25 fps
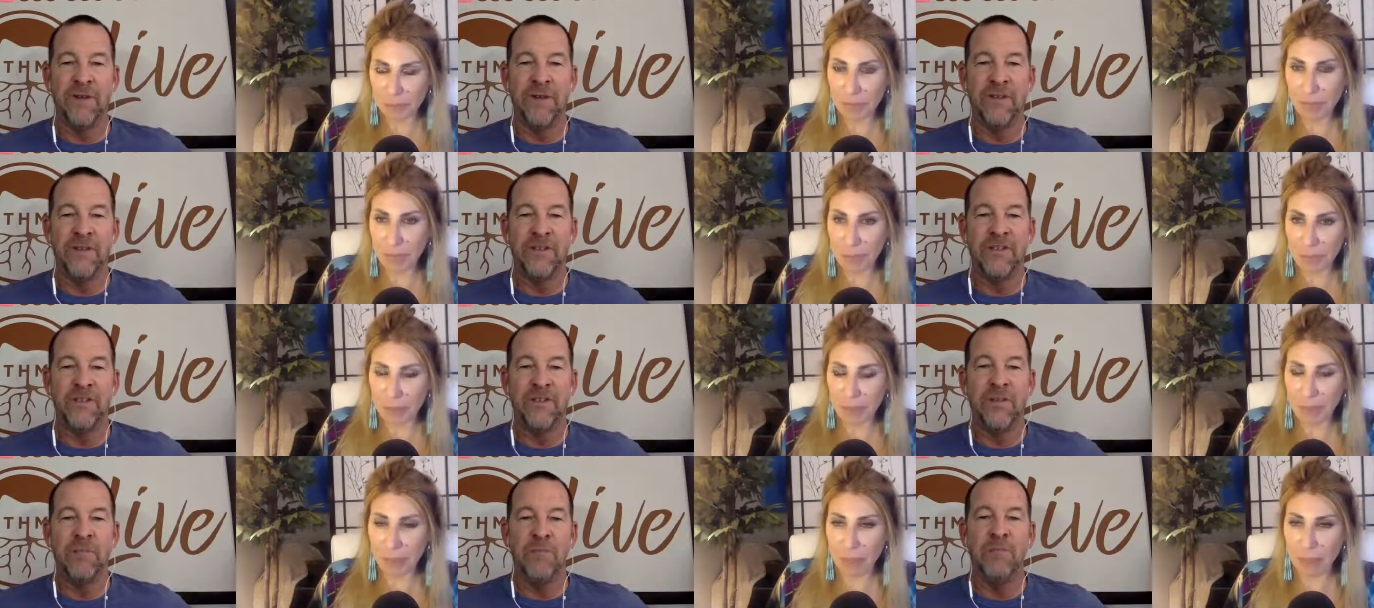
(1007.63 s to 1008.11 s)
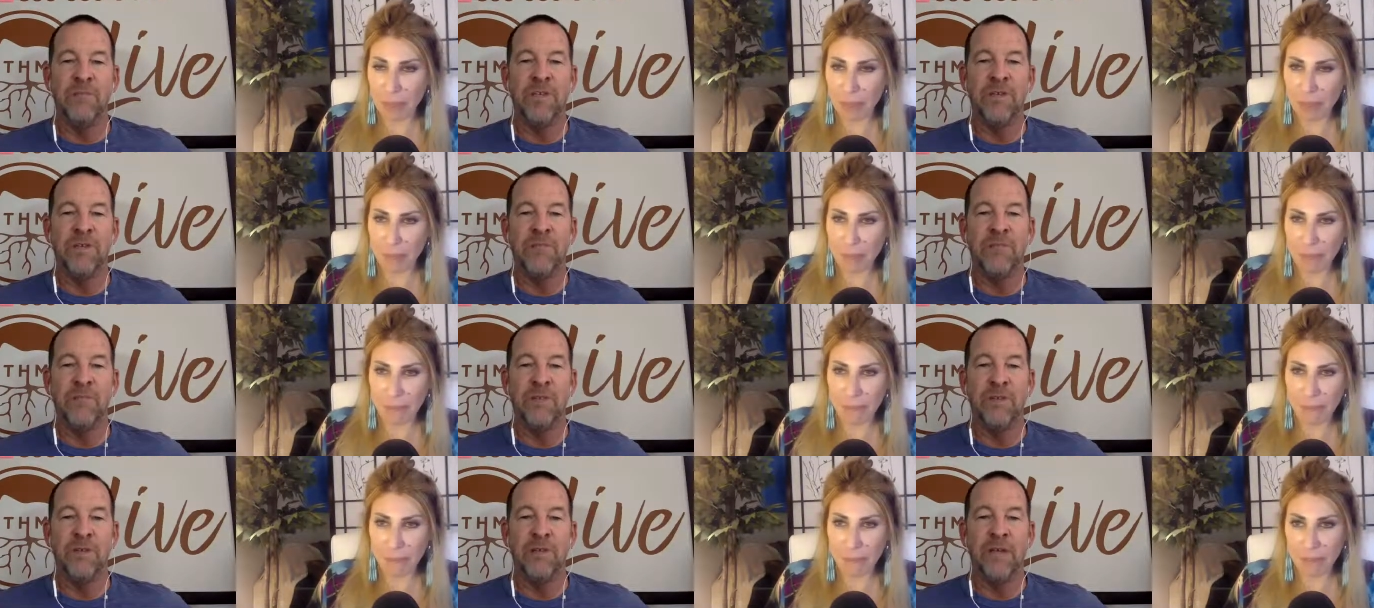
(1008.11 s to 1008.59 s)
Speaker 1: Some
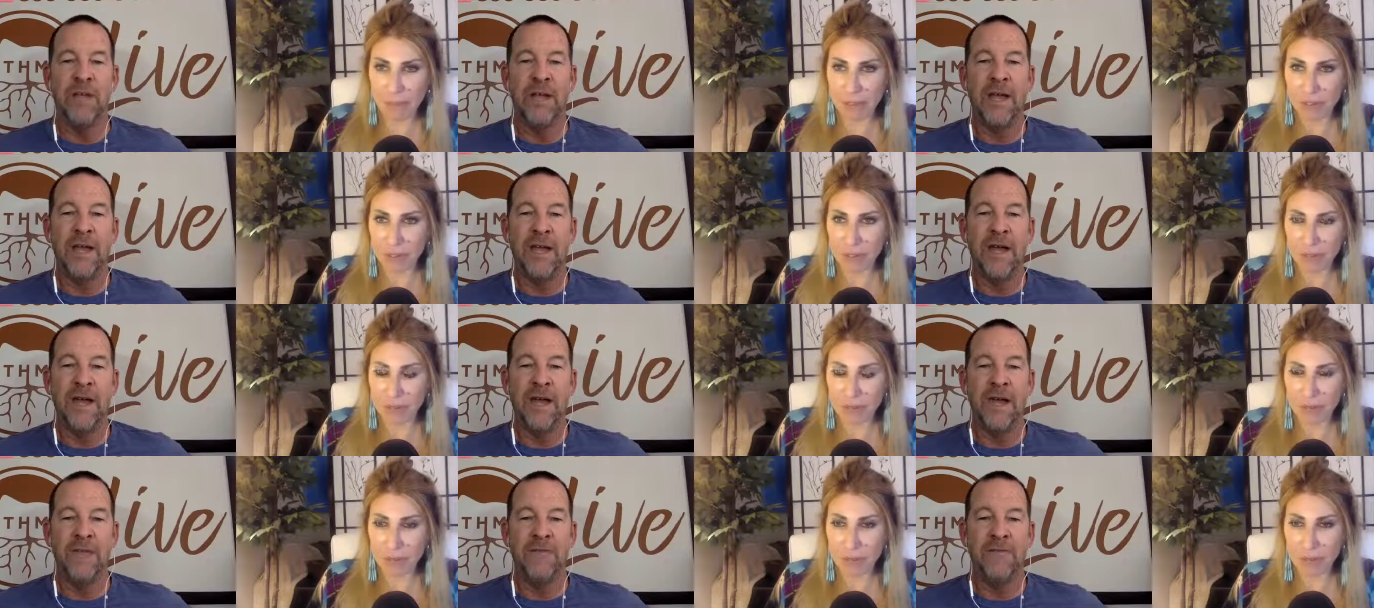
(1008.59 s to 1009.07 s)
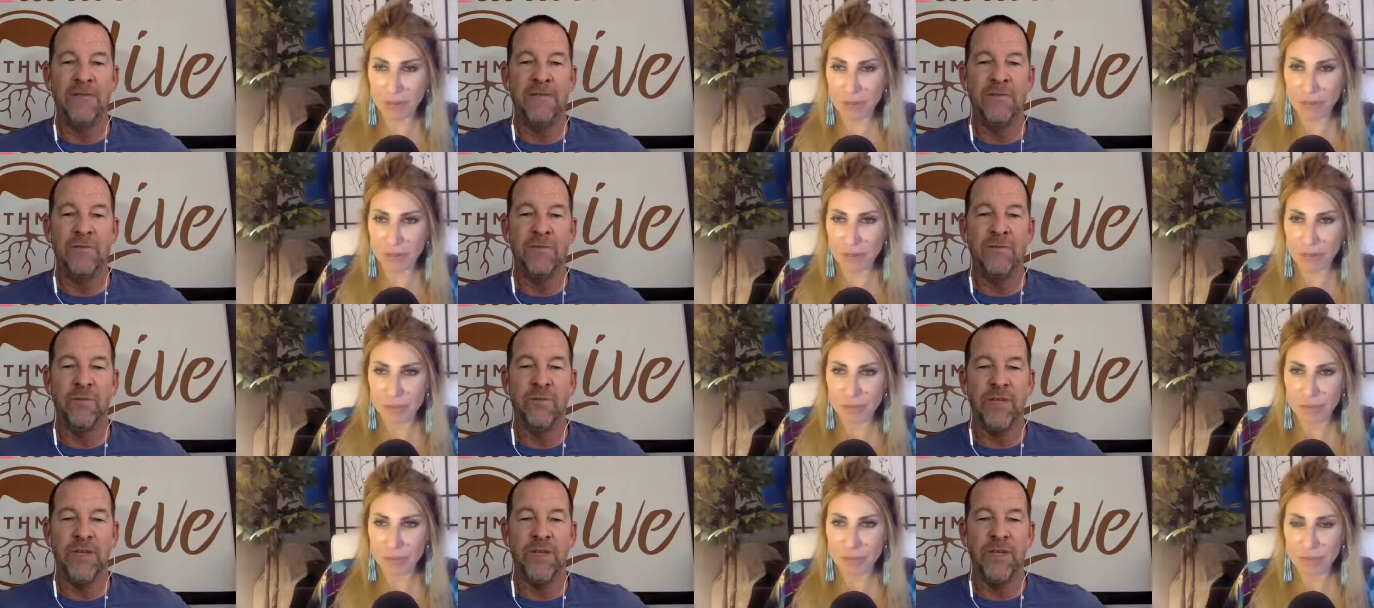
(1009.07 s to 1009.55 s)
people can have,
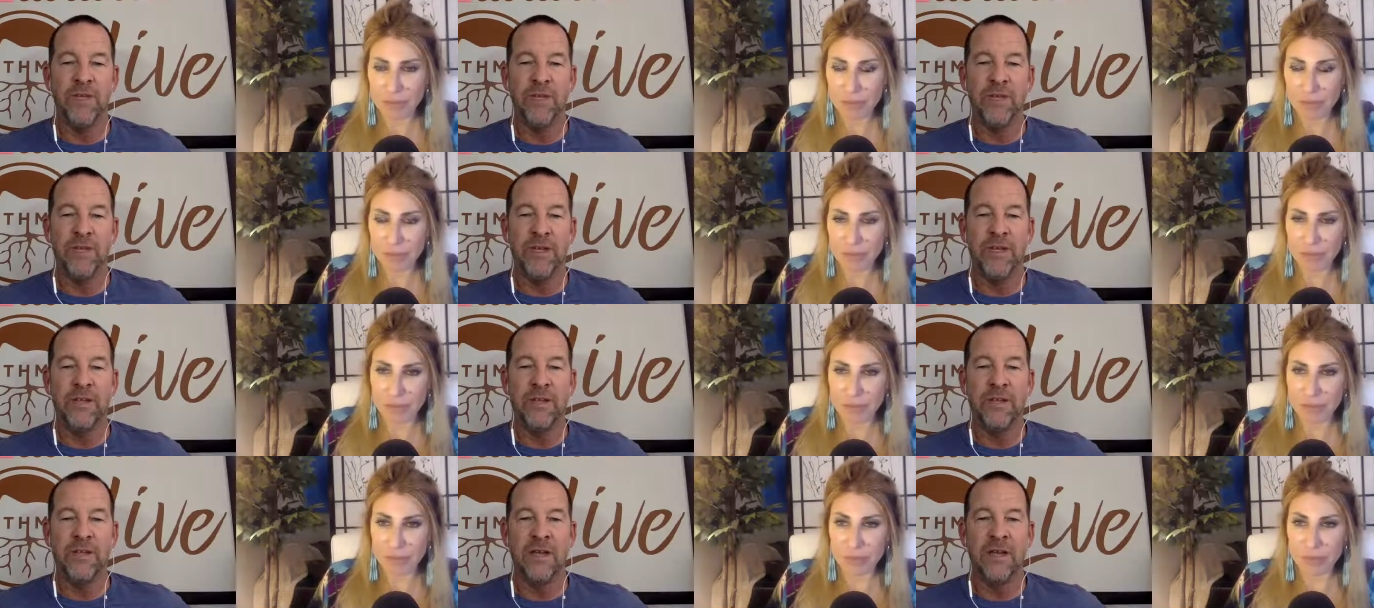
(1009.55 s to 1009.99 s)
when they drink